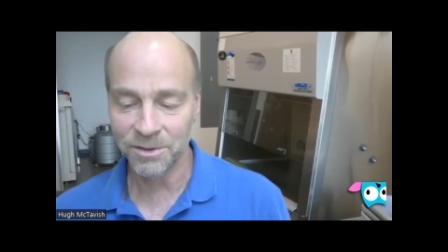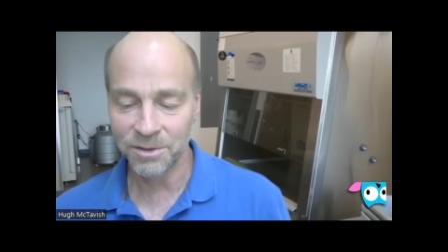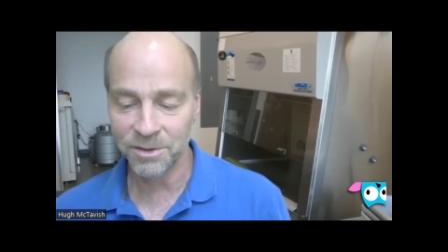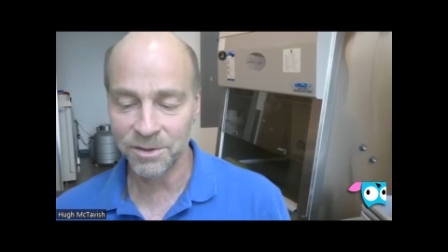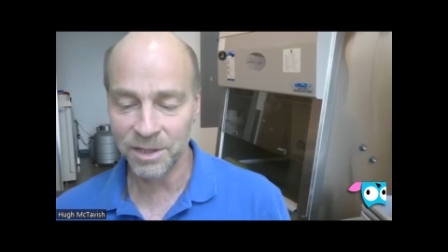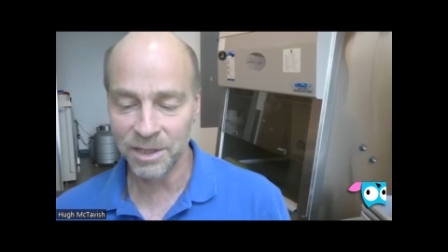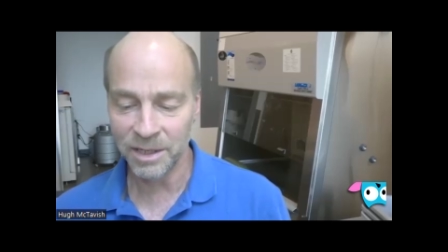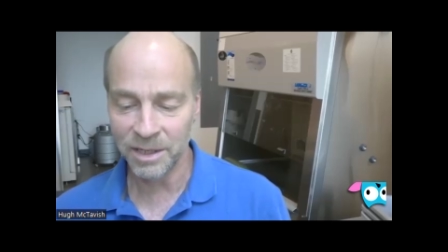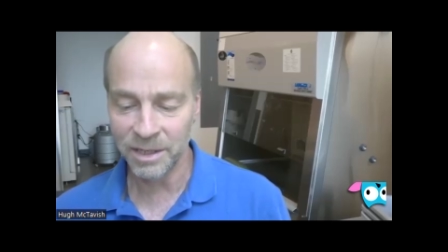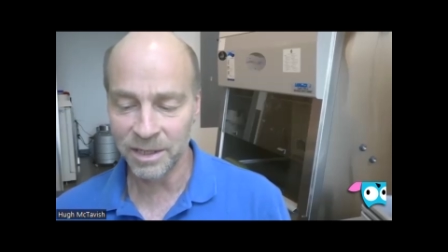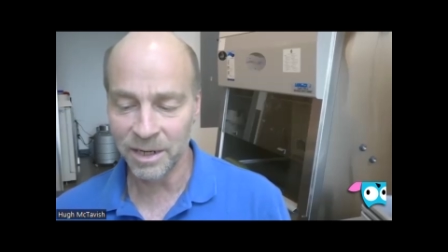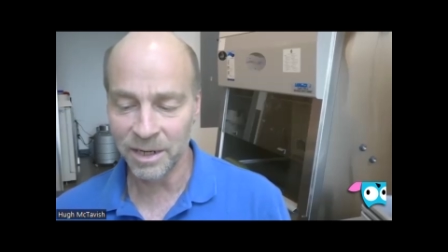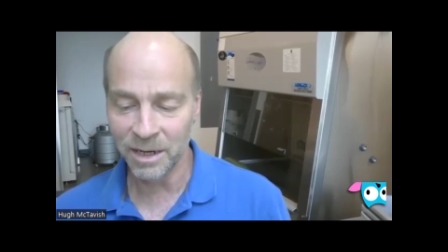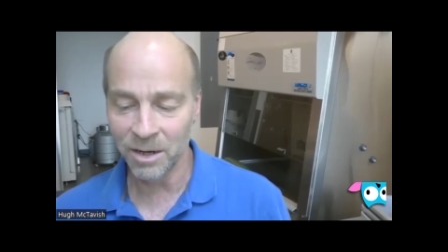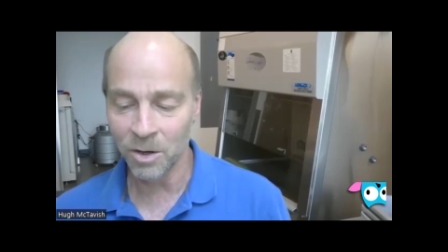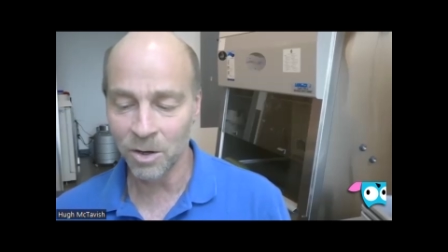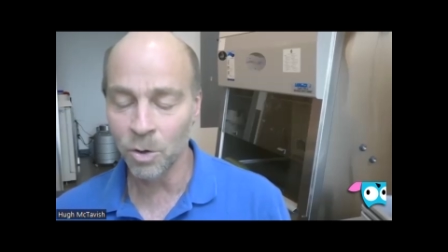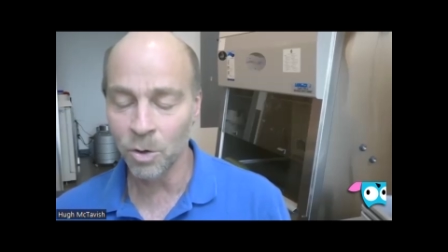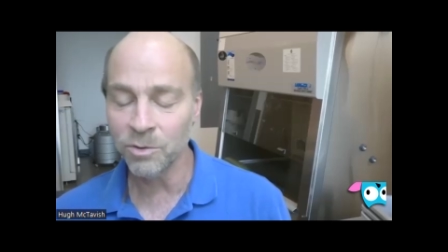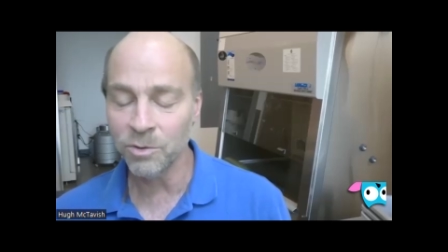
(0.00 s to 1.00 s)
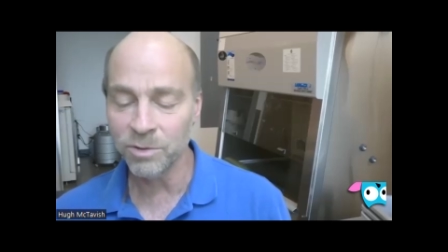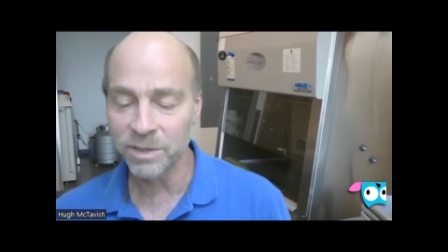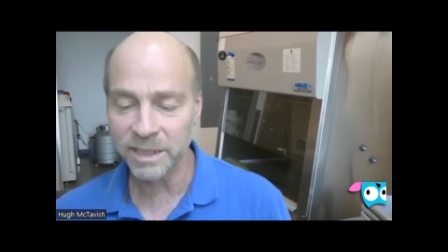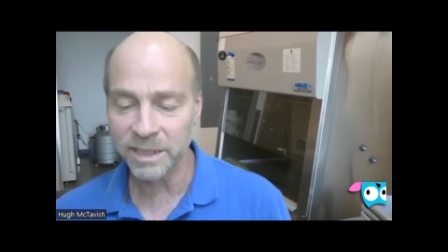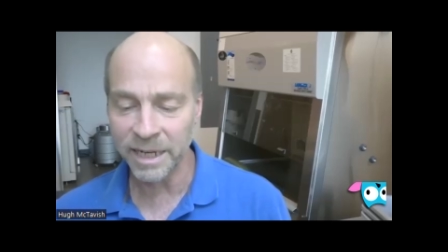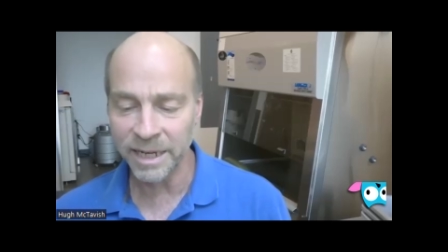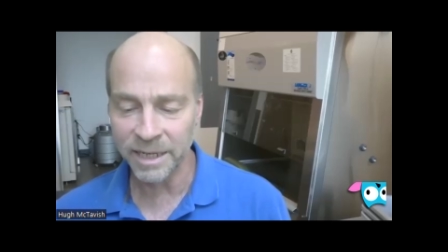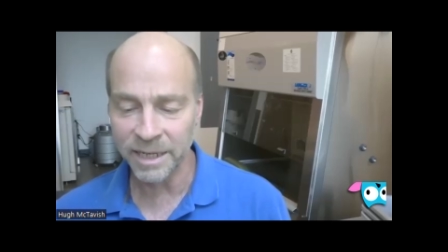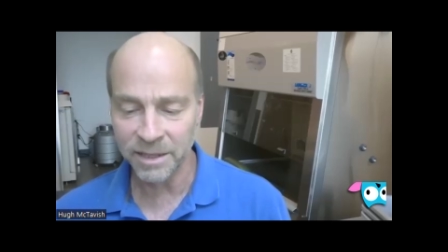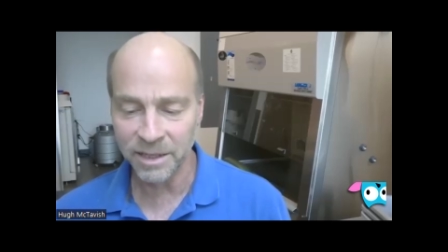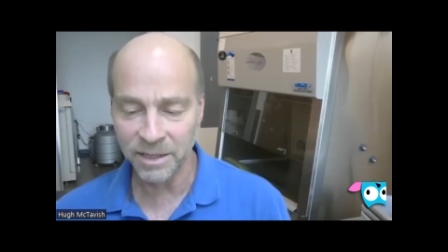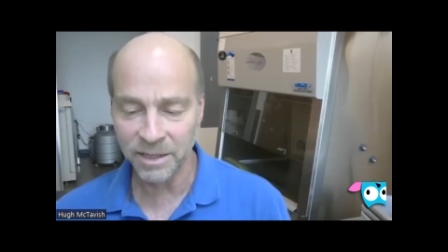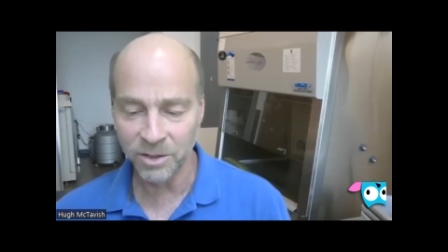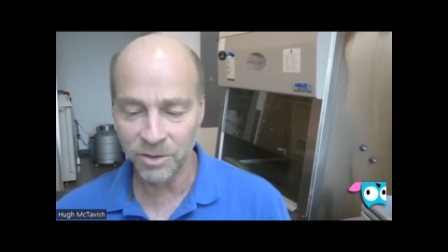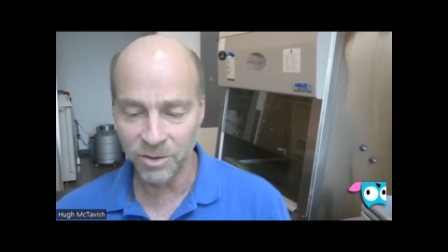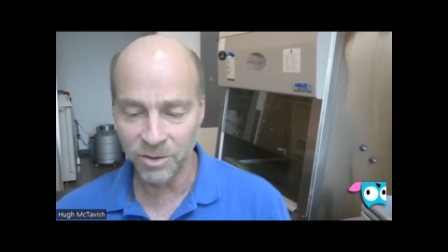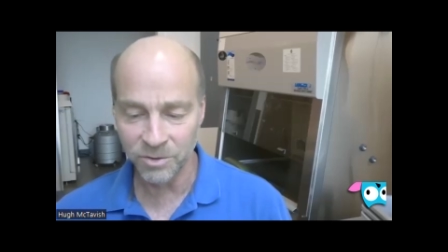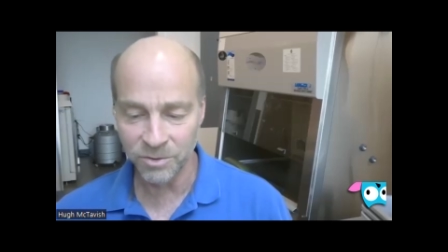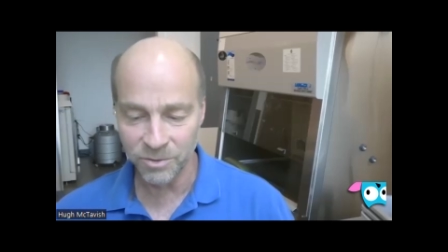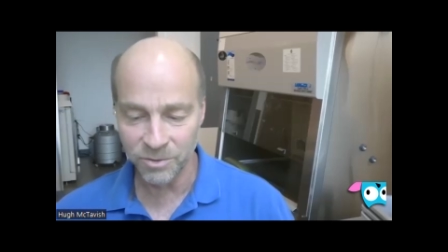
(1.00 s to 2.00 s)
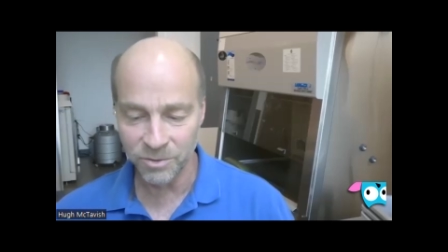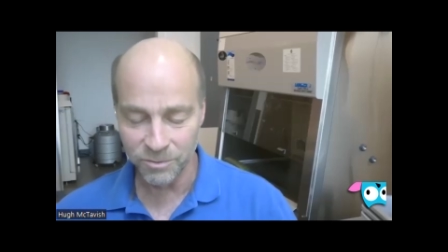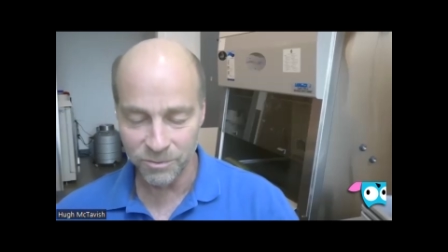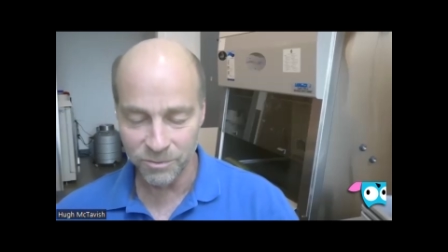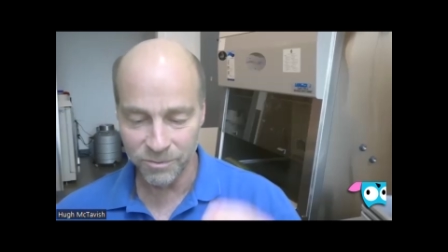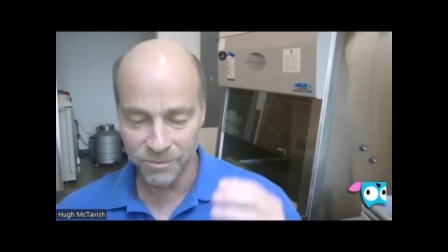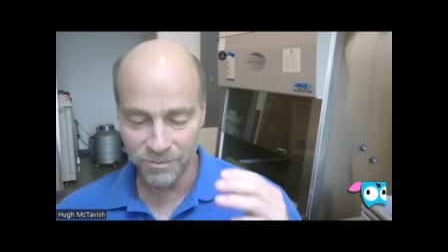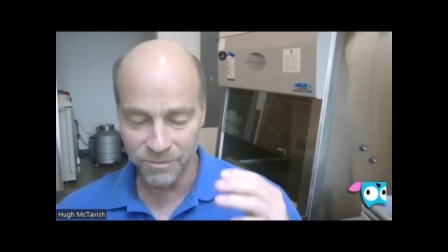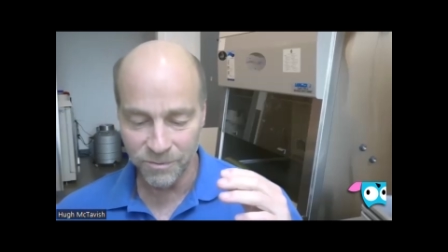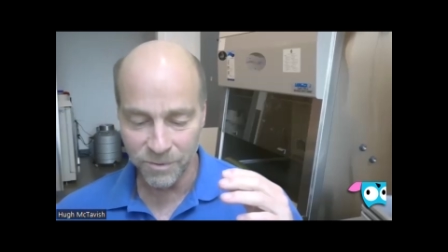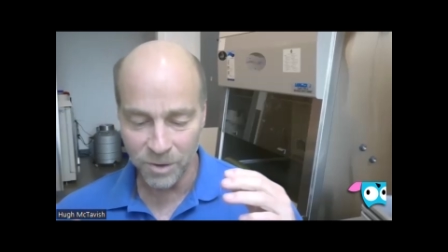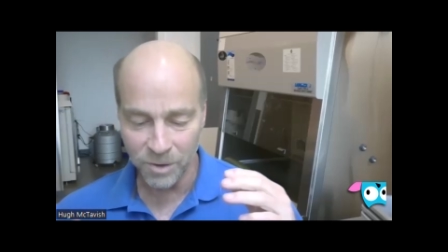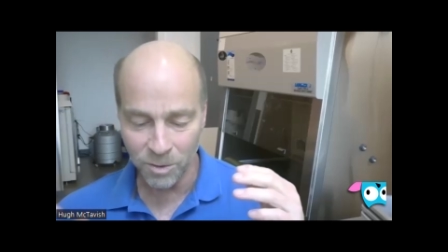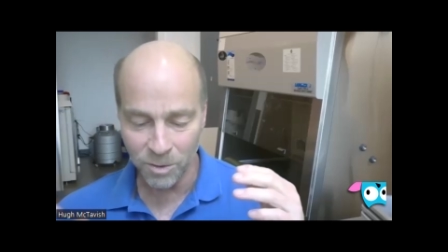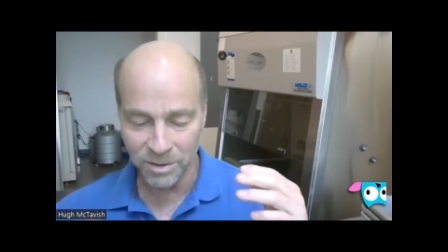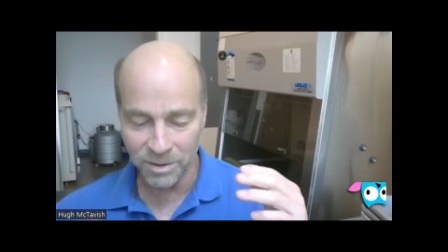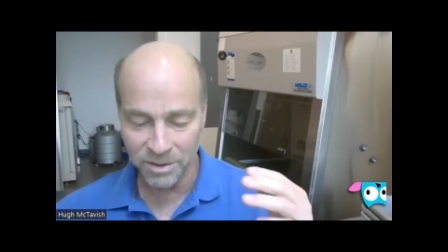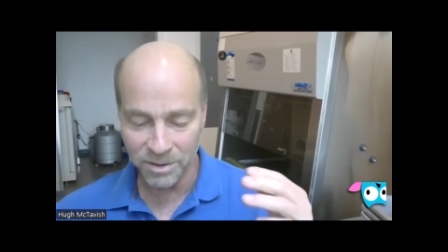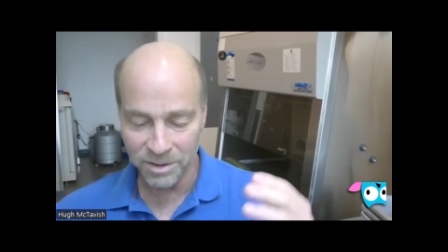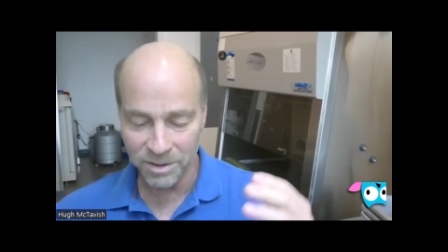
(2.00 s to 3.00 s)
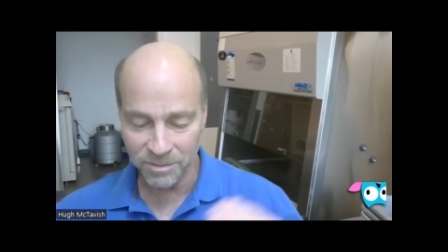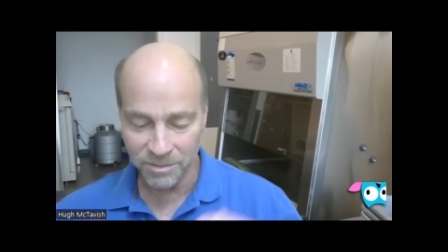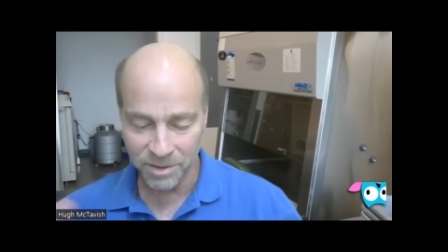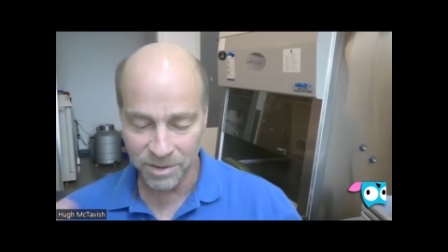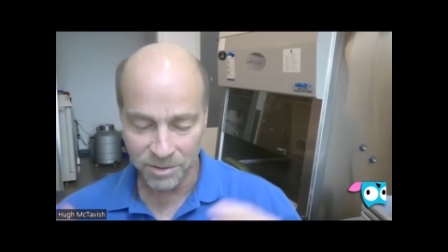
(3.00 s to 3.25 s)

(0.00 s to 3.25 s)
the uh, oh, you were saying that you, you vote the,